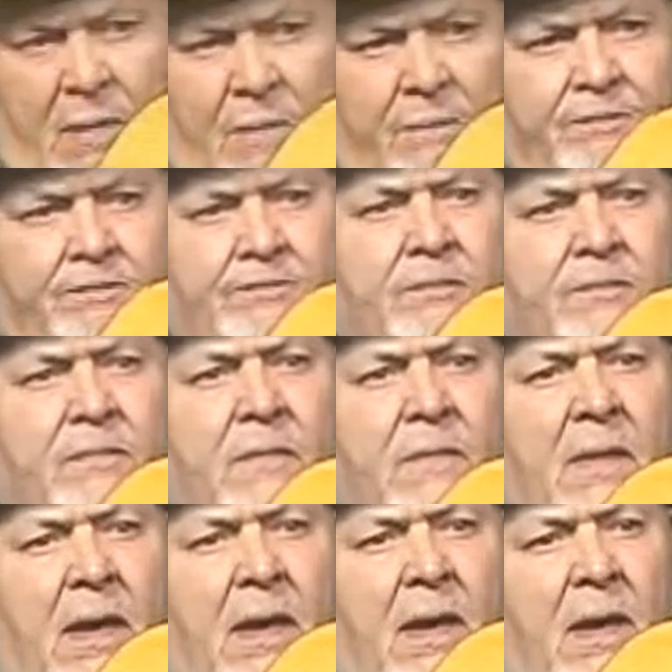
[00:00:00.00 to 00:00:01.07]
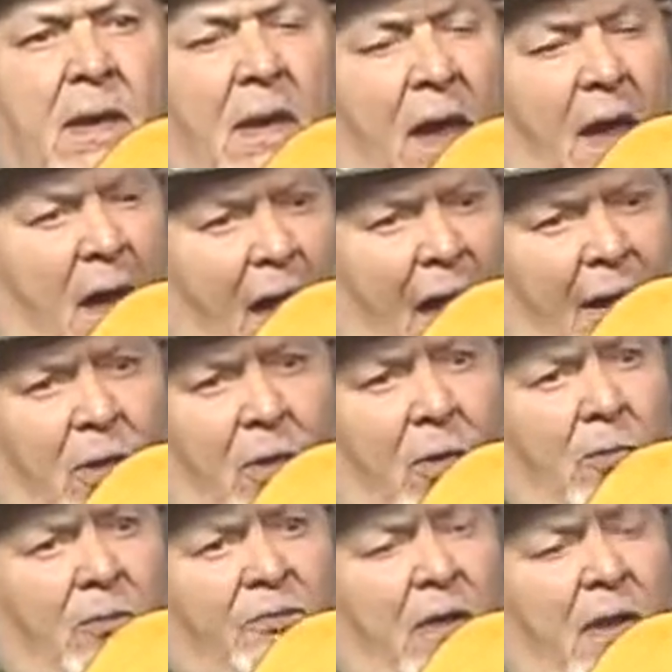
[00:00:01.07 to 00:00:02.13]
I
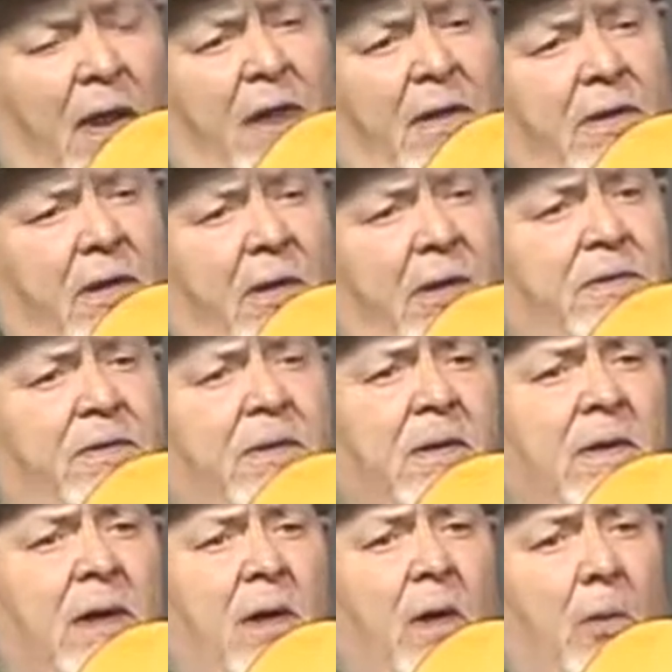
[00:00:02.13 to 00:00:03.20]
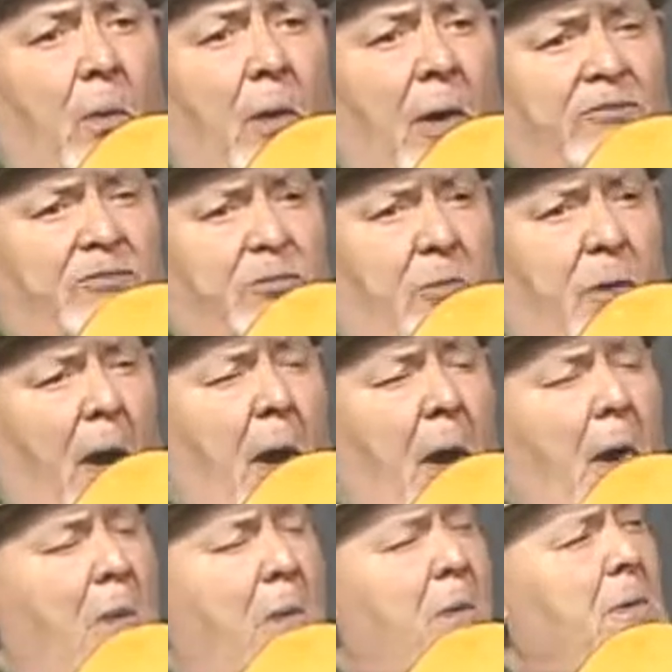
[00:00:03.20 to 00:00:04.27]
don't think it was so
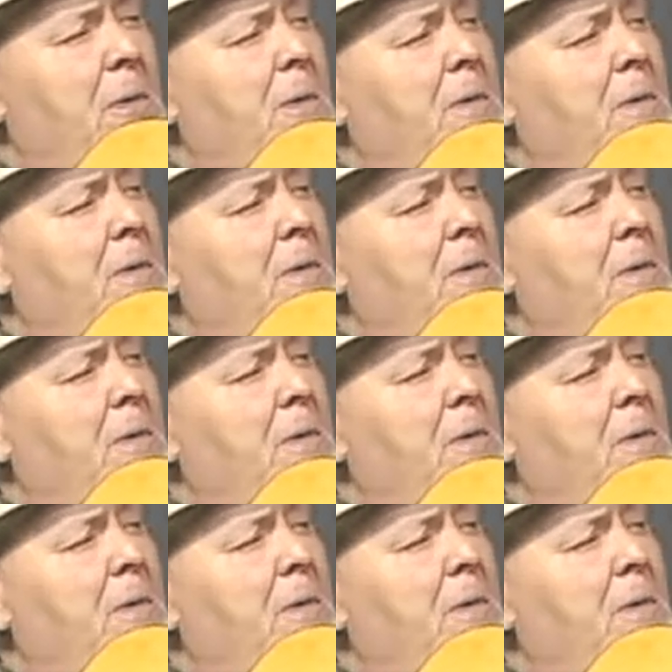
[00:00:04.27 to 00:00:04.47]
wrong